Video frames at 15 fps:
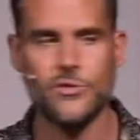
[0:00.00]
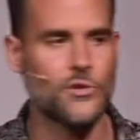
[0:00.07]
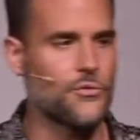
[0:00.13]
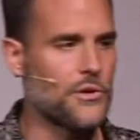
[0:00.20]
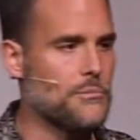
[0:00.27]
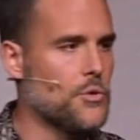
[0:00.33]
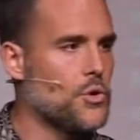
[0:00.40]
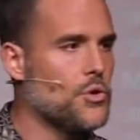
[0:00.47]
you to
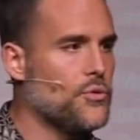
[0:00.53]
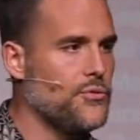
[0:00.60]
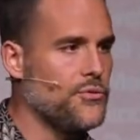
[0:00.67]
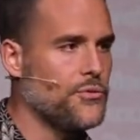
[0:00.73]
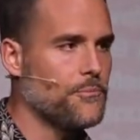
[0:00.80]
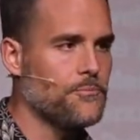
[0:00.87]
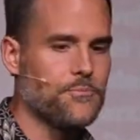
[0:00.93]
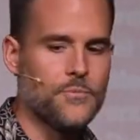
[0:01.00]

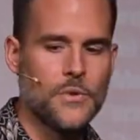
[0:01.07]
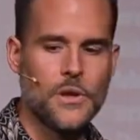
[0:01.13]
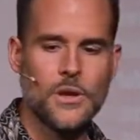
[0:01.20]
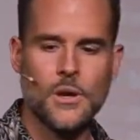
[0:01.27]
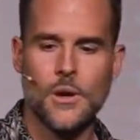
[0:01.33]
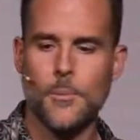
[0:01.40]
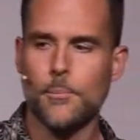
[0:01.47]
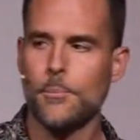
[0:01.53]
remove,
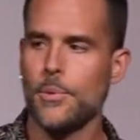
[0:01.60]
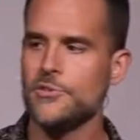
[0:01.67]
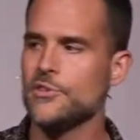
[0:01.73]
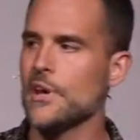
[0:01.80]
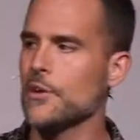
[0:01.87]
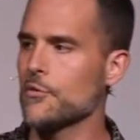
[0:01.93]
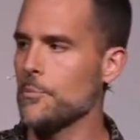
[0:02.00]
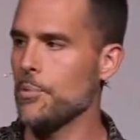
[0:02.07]
but you
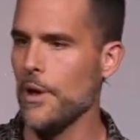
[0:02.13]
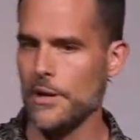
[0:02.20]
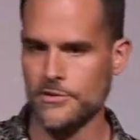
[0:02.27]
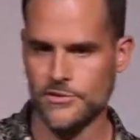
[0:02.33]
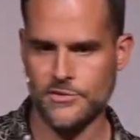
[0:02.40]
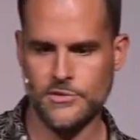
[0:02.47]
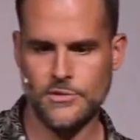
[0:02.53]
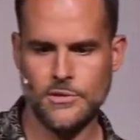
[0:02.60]
gotta
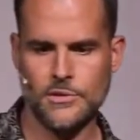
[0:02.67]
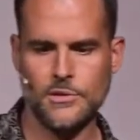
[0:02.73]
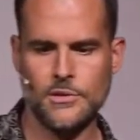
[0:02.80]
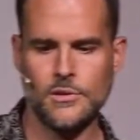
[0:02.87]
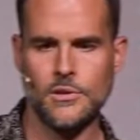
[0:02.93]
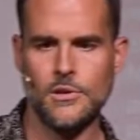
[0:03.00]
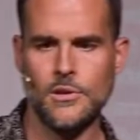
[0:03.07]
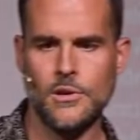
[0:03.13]
replace.
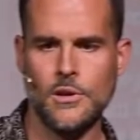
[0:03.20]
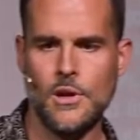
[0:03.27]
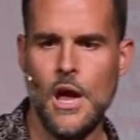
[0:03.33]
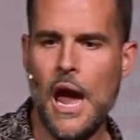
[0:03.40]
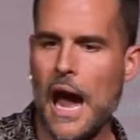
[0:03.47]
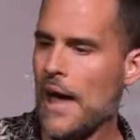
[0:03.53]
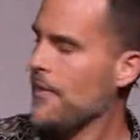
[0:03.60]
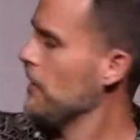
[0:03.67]

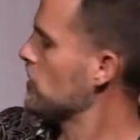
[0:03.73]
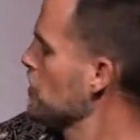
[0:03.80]
I think